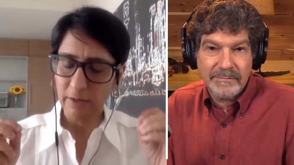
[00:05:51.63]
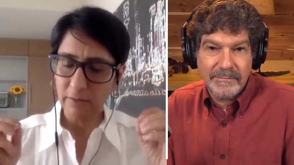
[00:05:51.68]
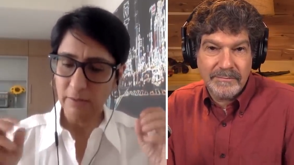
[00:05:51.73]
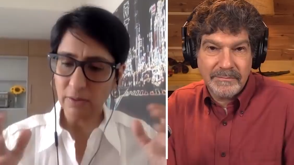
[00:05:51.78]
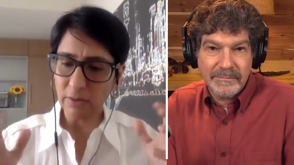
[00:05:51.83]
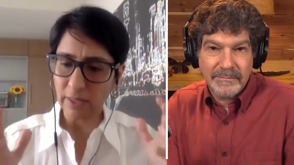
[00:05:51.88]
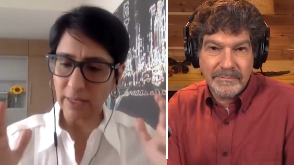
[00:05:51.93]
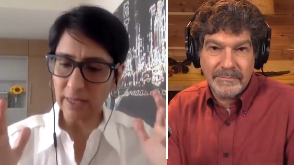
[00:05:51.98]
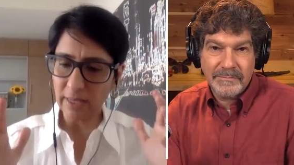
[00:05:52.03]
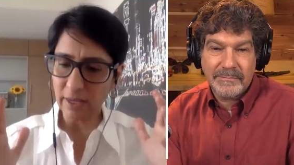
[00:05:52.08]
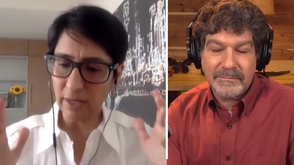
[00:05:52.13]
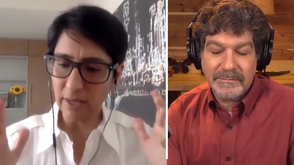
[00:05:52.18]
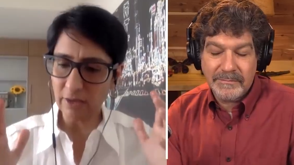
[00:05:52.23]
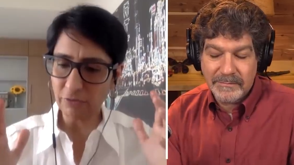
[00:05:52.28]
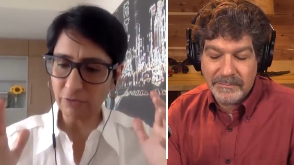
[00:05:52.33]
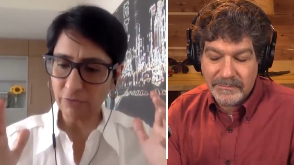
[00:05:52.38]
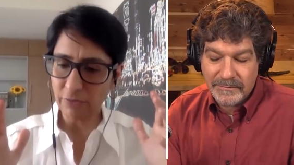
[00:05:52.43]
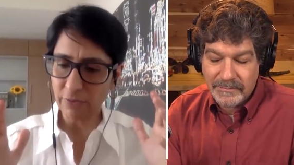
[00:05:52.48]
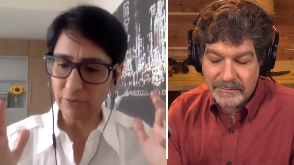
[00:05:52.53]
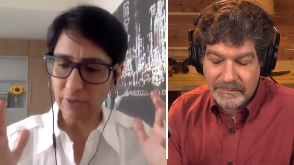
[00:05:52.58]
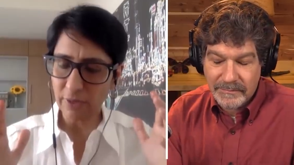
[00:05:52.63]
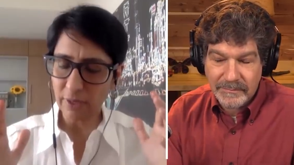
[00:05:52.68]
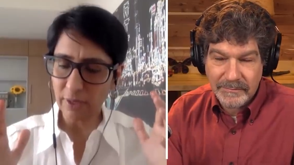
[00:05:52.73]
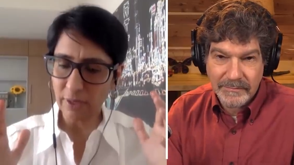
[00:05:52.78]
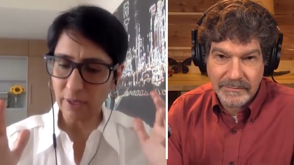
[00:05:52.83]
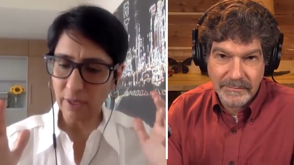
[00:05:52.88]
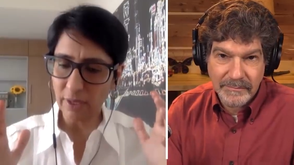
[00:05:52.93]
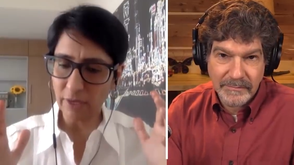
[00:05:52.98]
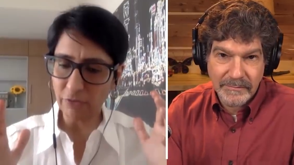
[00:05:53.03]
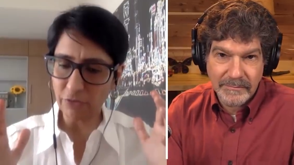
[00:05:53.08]
Speaker 1: look, if
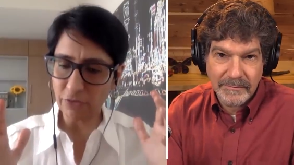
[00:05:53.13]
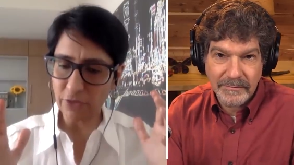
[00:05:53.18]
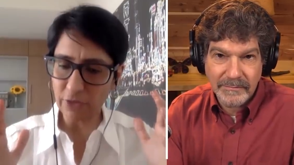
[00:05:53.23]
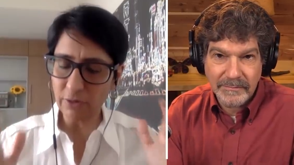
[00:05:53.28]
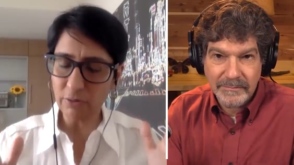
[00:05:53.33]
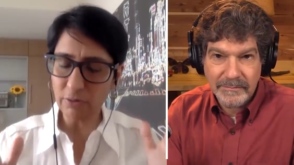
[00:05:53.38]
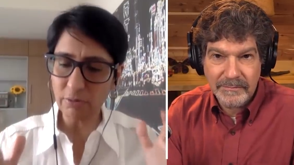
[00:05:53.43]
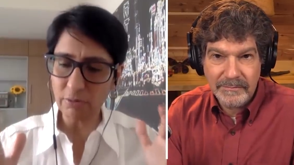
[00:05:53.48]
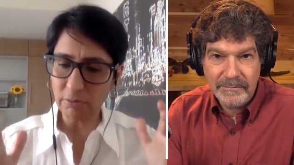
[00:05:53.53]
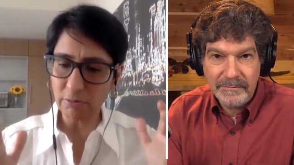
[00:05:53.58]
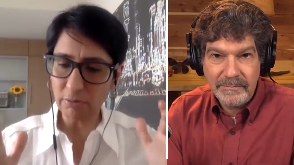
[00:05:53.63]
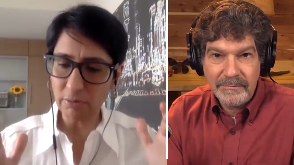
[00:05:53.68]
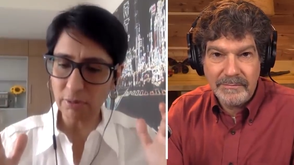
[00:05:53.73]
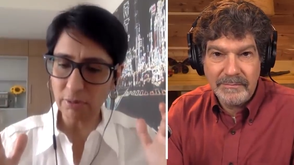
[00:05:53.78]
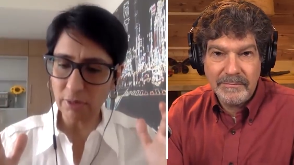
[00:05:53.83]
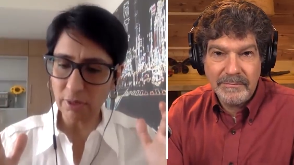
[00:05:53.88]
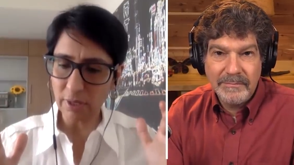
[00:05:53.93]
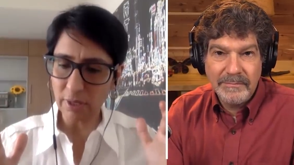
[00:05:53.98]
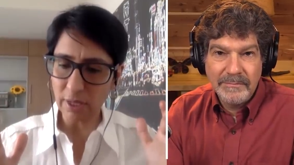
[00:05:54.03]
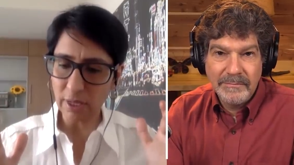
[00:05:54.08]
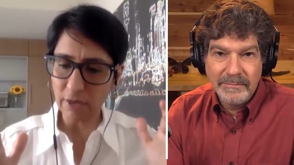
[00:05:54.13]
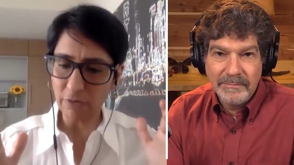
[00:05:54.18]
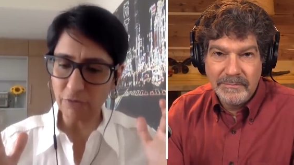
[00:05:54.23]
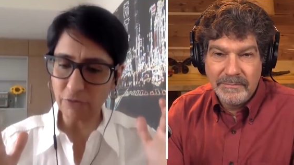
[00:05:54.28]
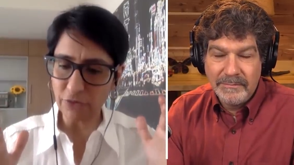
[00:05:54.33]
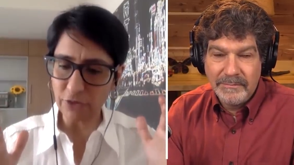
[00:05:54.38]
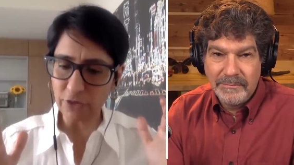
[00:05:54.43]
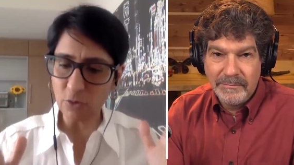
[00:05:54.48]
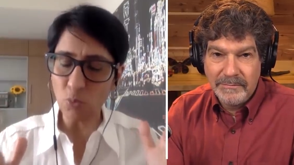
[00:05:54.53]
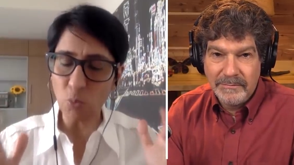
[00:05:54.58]
if you if
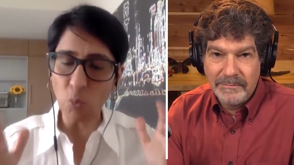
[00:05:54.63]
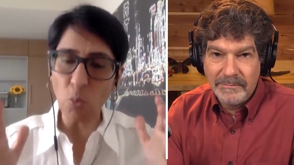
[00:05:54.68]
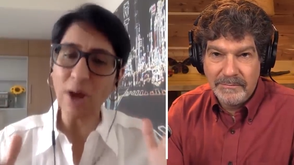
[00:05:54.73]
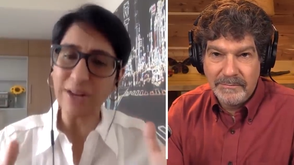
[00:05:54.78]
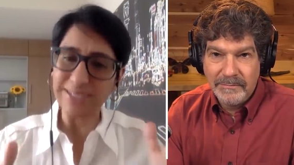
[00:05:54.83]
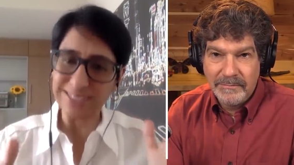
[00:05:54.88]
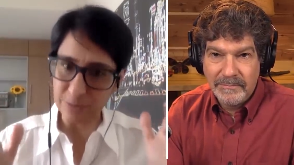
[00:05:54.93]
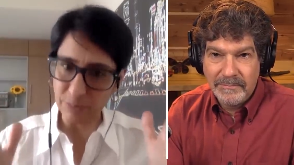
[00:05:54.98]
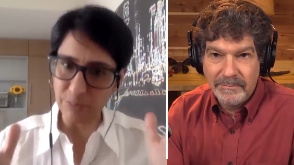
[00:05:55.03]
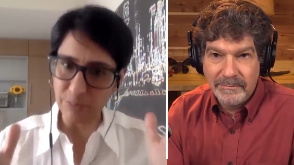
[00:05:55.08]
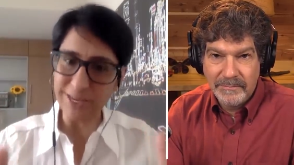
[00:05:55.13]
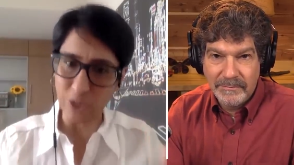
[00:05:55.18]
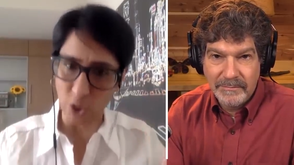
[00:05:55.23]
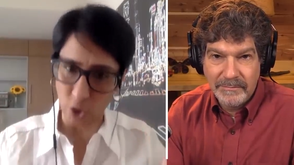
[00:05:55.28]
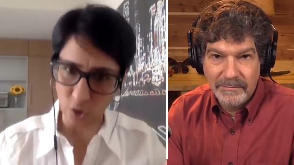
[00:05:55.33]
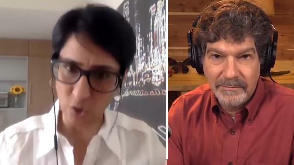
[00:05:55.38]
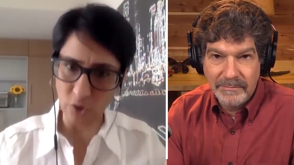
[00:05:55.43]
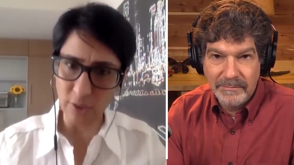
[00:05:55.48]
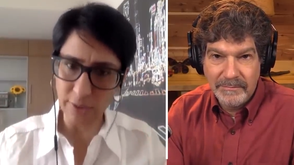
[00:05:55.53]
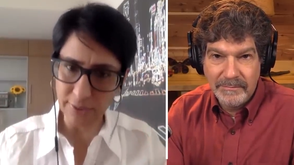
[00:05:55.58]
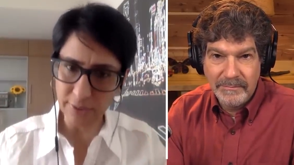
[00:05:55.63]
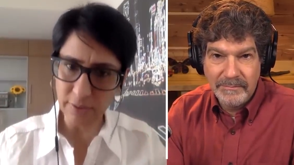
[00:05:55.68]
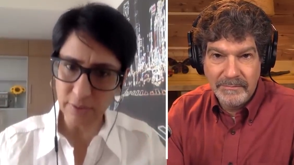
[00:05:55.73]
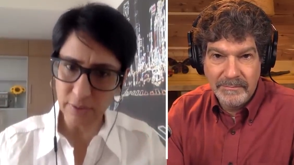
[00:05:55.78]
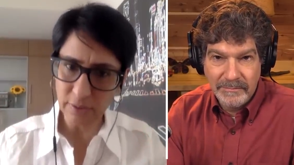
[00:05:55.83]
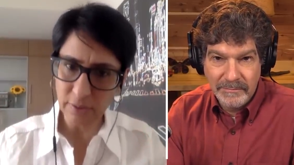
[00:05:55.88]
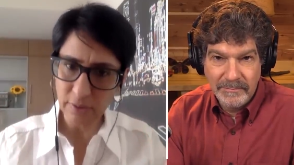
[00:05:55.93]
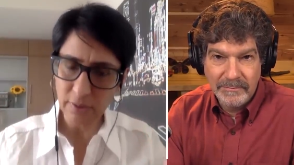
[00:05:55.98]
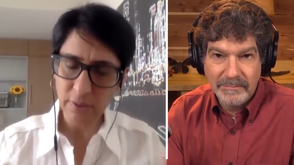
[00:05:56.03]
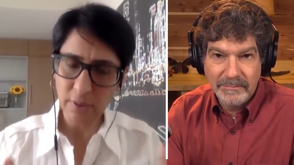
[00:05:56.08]
you want to be heard,
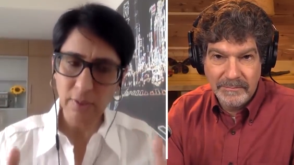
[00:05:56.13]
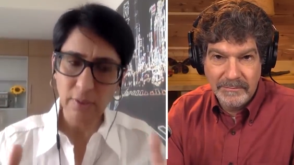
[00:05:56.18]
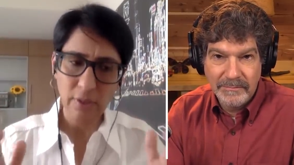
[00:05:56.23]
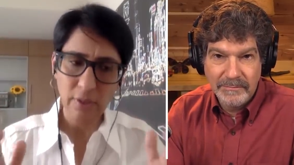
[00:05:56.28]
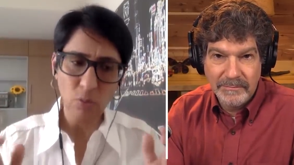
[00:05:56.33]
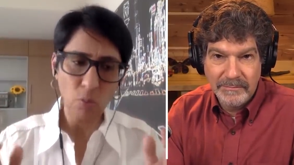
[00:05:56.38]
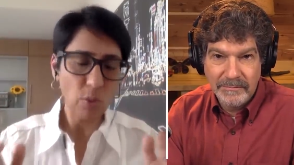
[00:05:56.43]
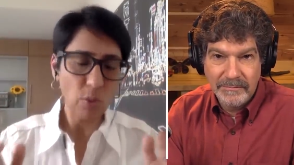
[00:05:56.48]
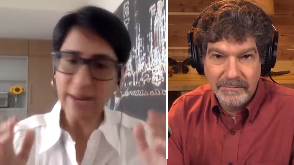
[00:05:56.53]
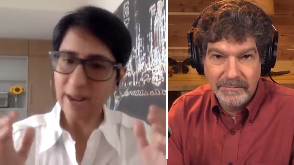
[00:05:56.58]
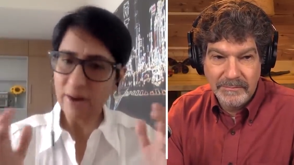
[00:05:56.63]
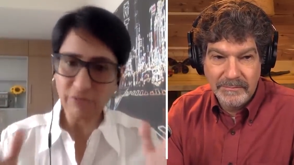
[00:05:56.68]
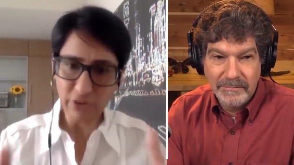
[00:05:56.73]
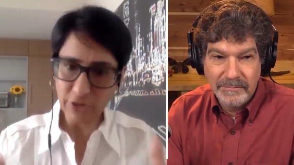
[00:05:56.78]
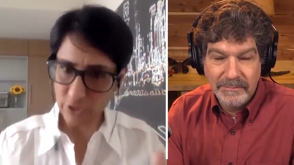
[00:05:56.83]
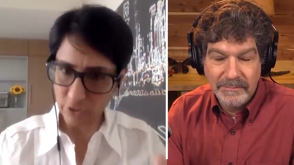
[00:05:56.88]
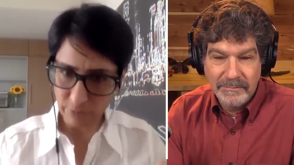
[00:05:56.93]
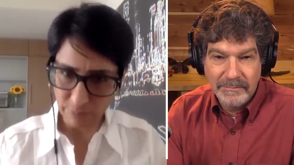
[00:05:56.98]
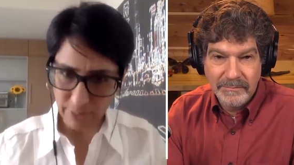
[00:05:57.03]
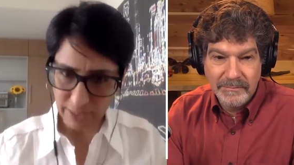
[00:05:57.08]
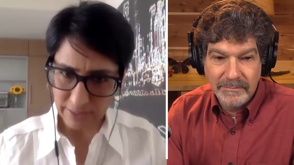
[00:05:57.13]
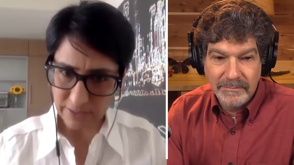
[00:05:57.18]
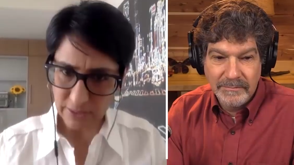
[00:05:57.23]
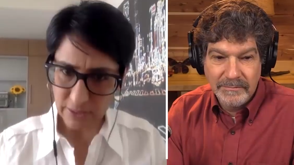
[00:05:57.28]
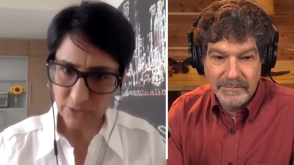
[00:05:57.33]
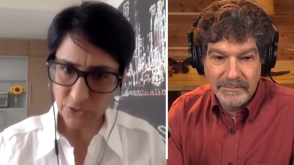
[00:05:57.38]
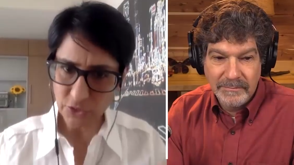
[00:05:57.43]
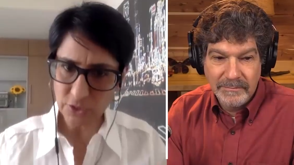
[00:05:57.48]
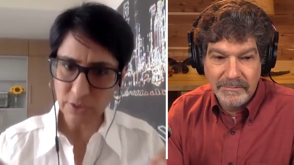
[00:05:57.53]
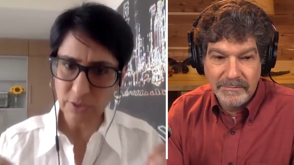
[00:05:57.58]
whatever your
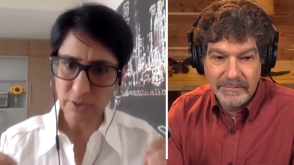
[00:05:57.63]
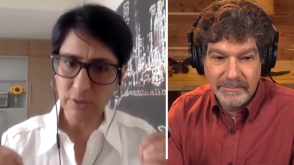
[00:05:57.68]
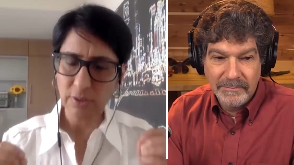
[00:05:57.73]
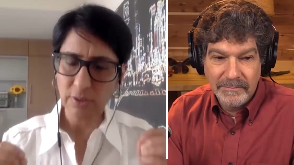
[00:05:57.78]
message,